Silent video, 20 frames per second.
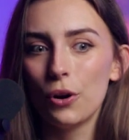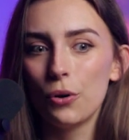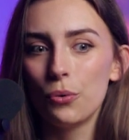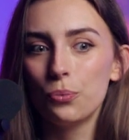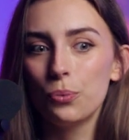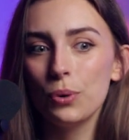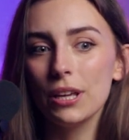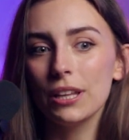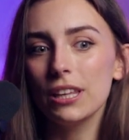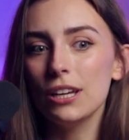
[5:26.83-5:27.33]

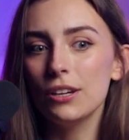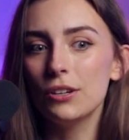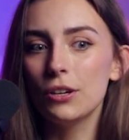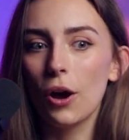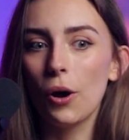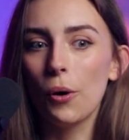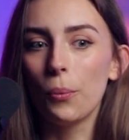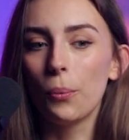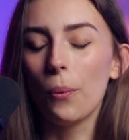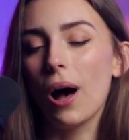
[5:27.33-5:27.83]
really
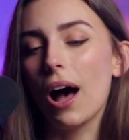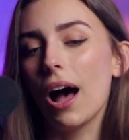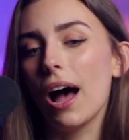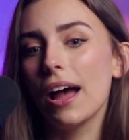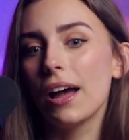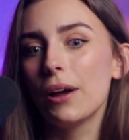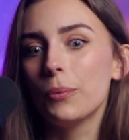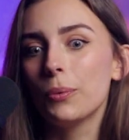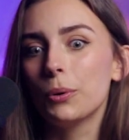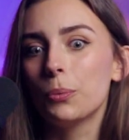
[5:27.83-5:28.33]
know
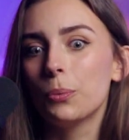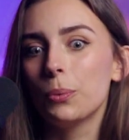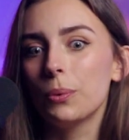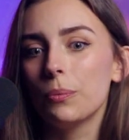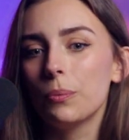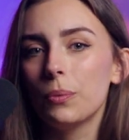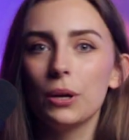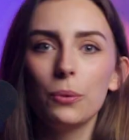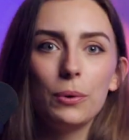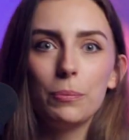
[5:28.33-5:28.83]
why
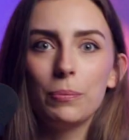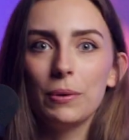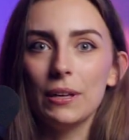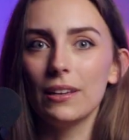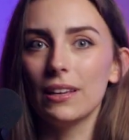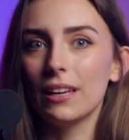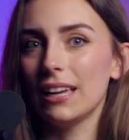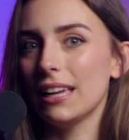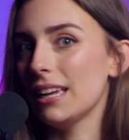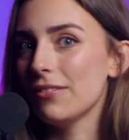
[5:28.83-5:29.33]
we would
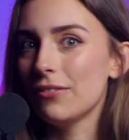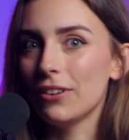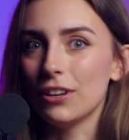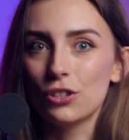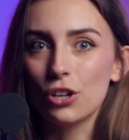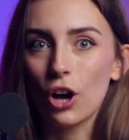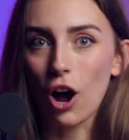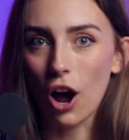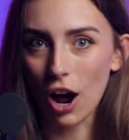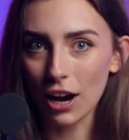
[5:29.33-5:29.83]
be even
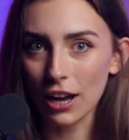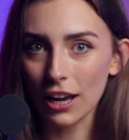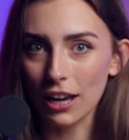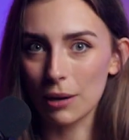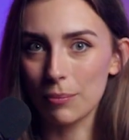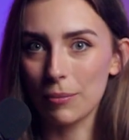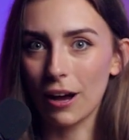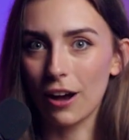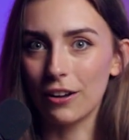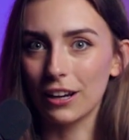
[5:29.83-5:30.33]
talking
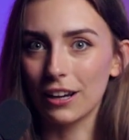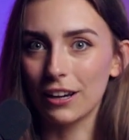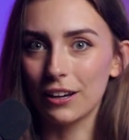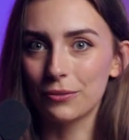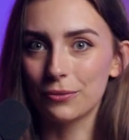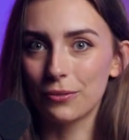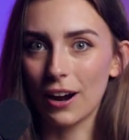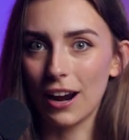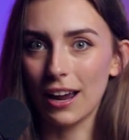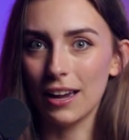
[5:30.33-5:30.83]
about it,
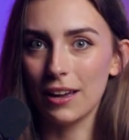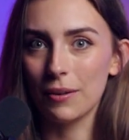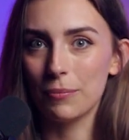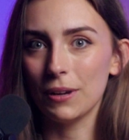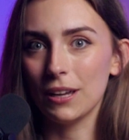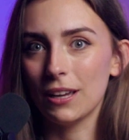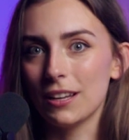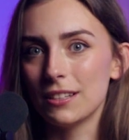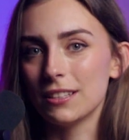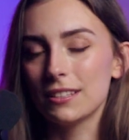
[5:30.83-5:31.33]
right?
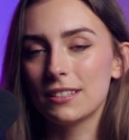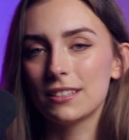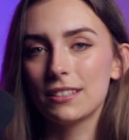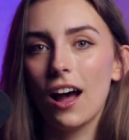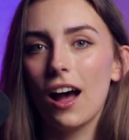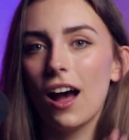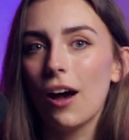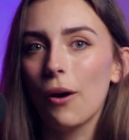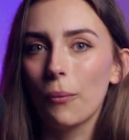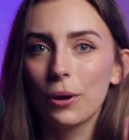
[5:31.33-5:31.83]
Because it's
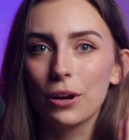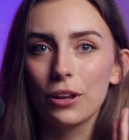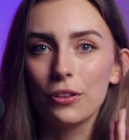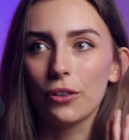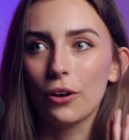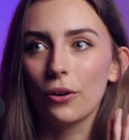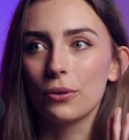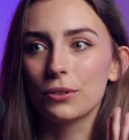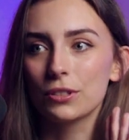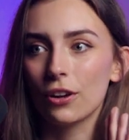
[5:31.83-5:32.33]
not one of
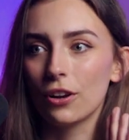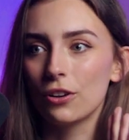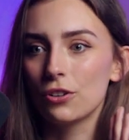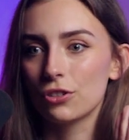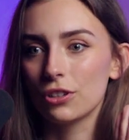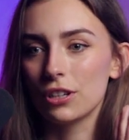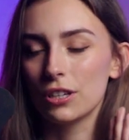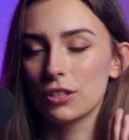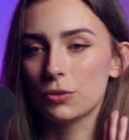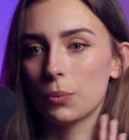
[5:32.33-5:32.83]
those
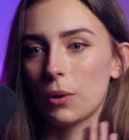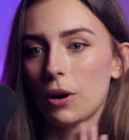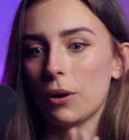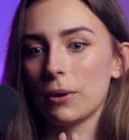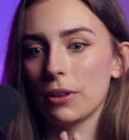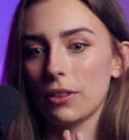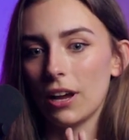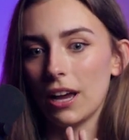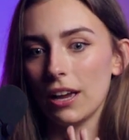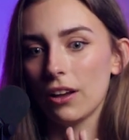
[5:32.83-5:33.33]
countries where
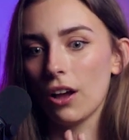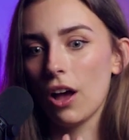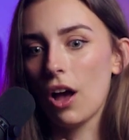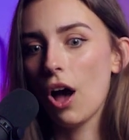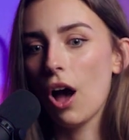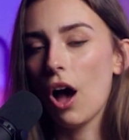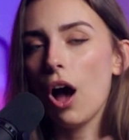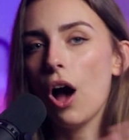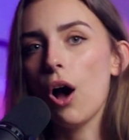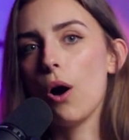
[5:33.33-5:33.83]
we're like,
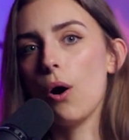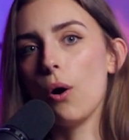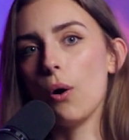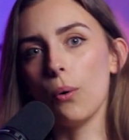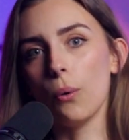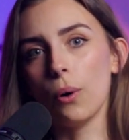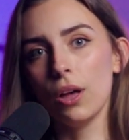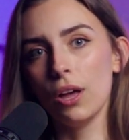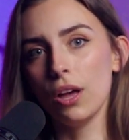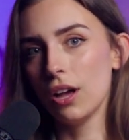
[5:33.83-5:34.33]

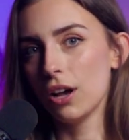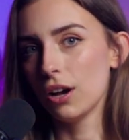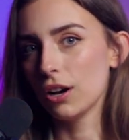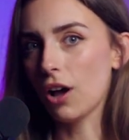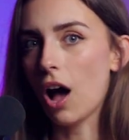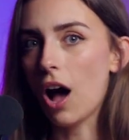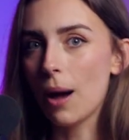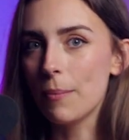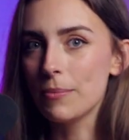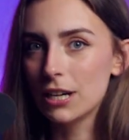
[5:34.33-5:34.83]
oh,
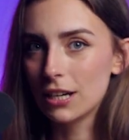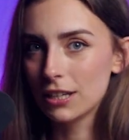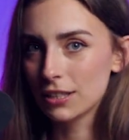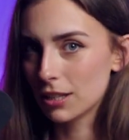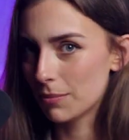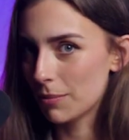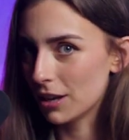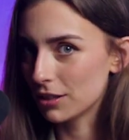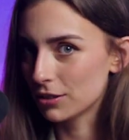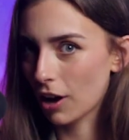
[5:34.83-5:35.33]

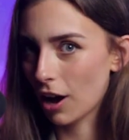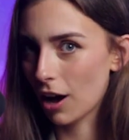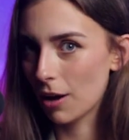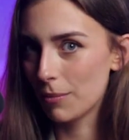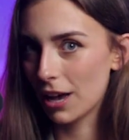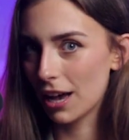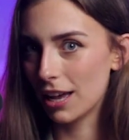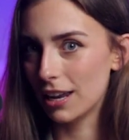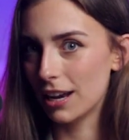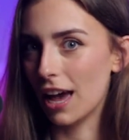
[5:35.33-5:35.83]
communism has come
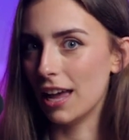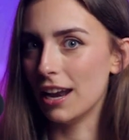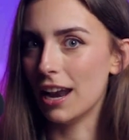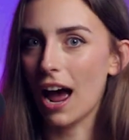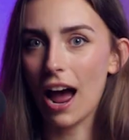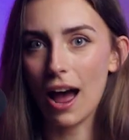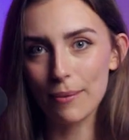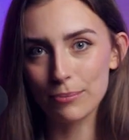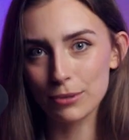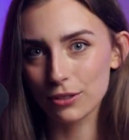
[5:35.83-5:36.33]
in and
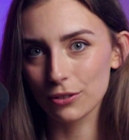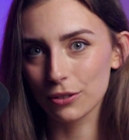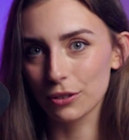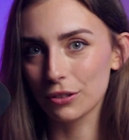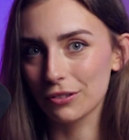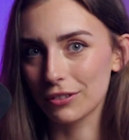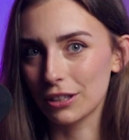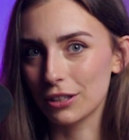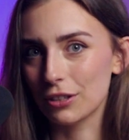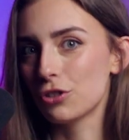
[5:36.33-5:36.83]

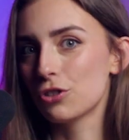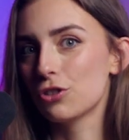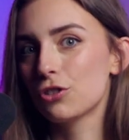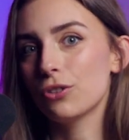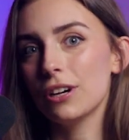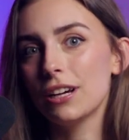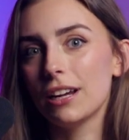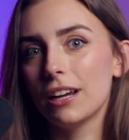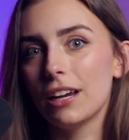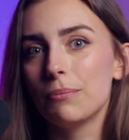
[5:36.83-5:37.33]
absolutely
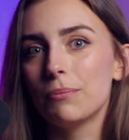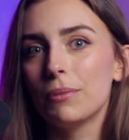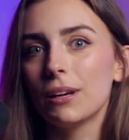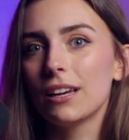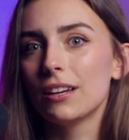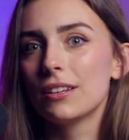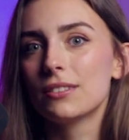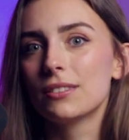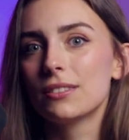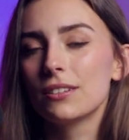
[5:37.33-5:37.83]
destroyed it,
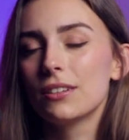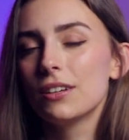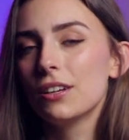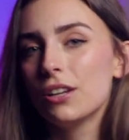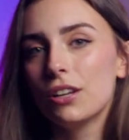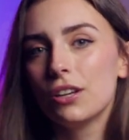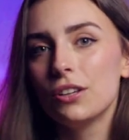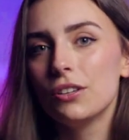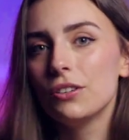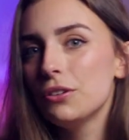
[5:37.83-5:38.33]
because
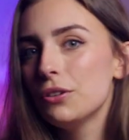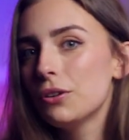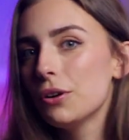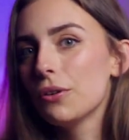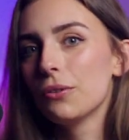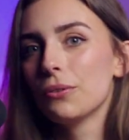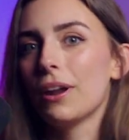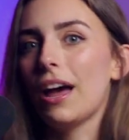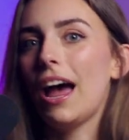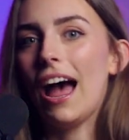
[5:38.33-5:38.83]
you
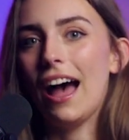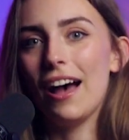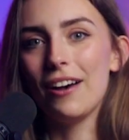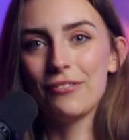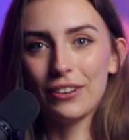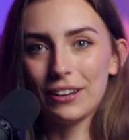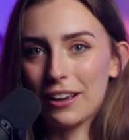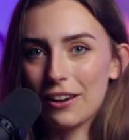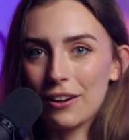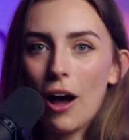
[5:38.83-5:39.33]
don't have
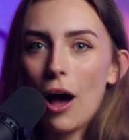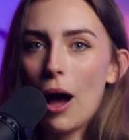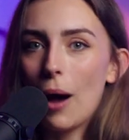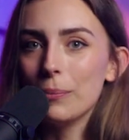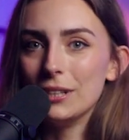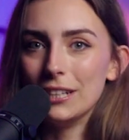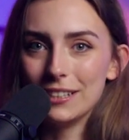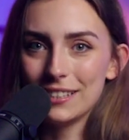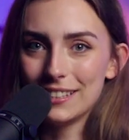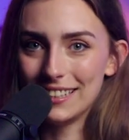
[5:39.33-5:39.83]
like a
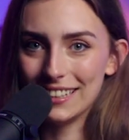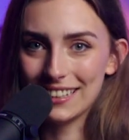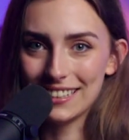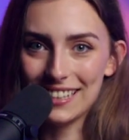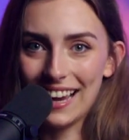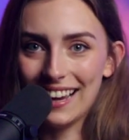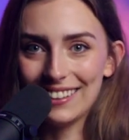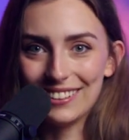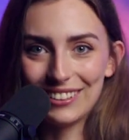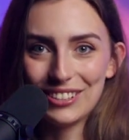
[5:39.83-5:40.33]
communist
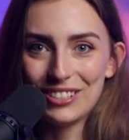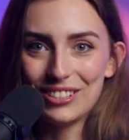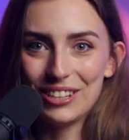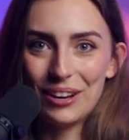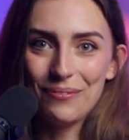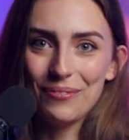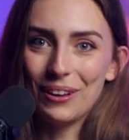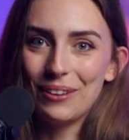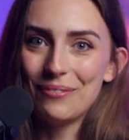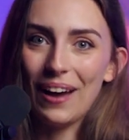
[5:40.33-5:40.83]

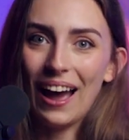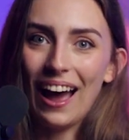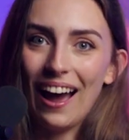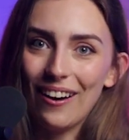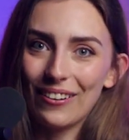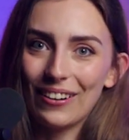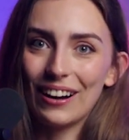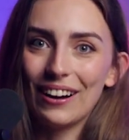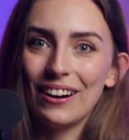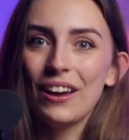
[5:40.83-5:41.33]
dictatorship in
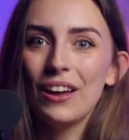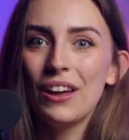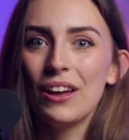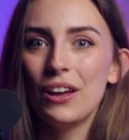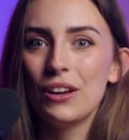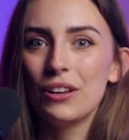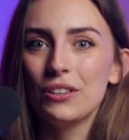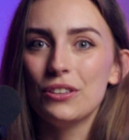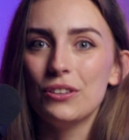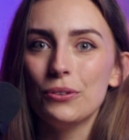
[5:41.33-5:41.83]
power.
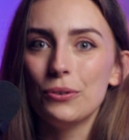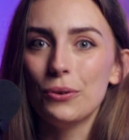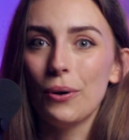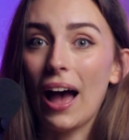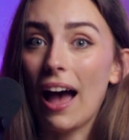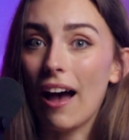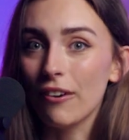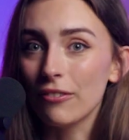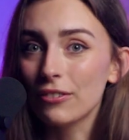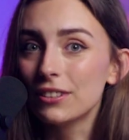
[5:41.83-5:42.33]
You
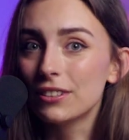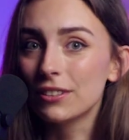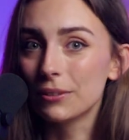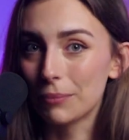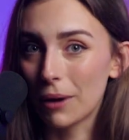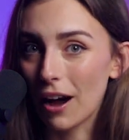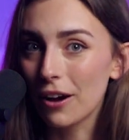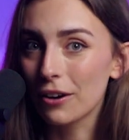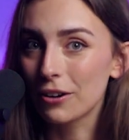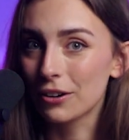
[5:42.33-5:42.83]
have a
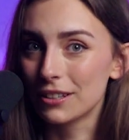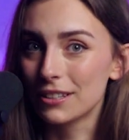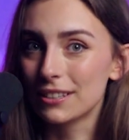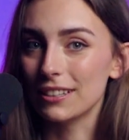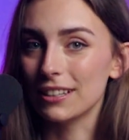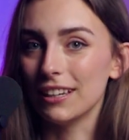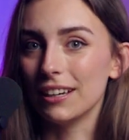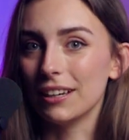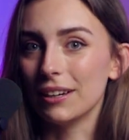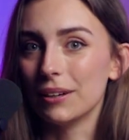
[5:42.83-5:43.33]

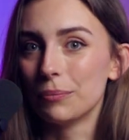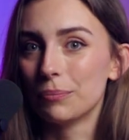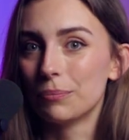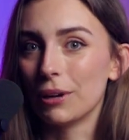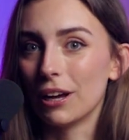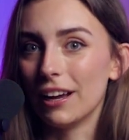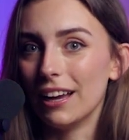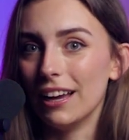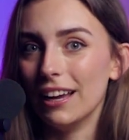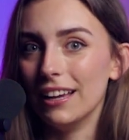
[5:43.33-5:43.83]
democracy,
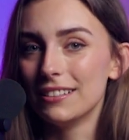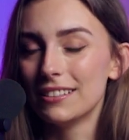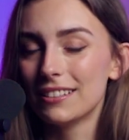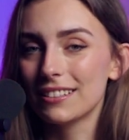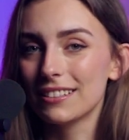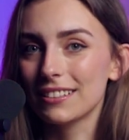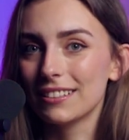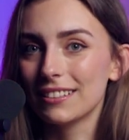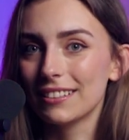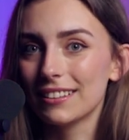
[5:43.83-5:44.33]

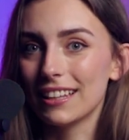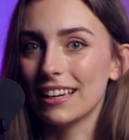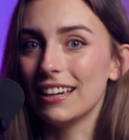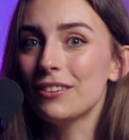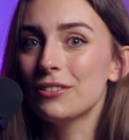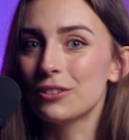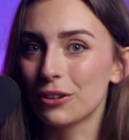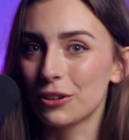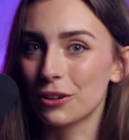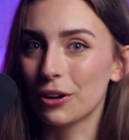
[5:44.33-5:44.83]
but
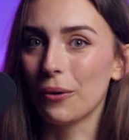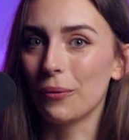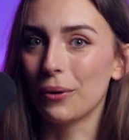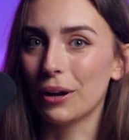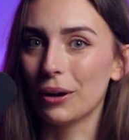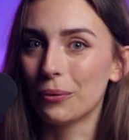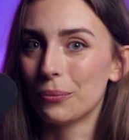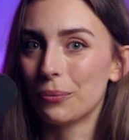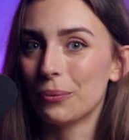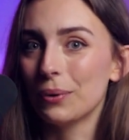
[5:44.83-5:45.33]
things are
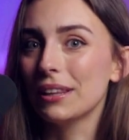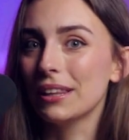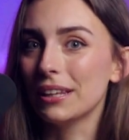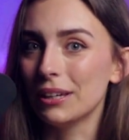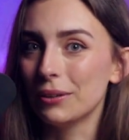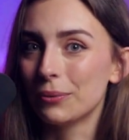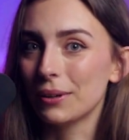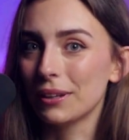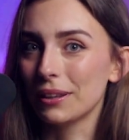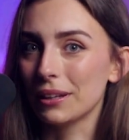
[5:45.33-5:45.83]
going
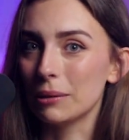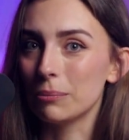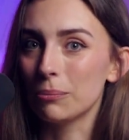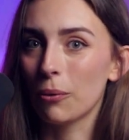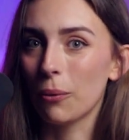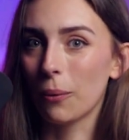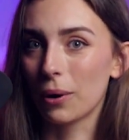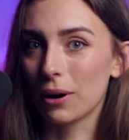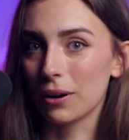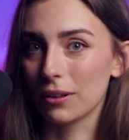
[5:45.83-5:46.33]
really, really
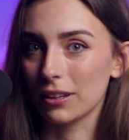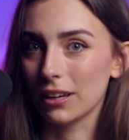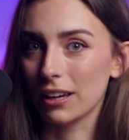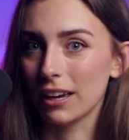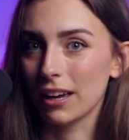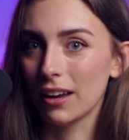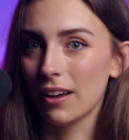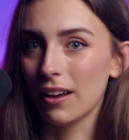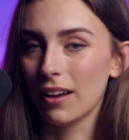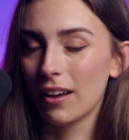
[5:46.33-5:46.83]
poorly.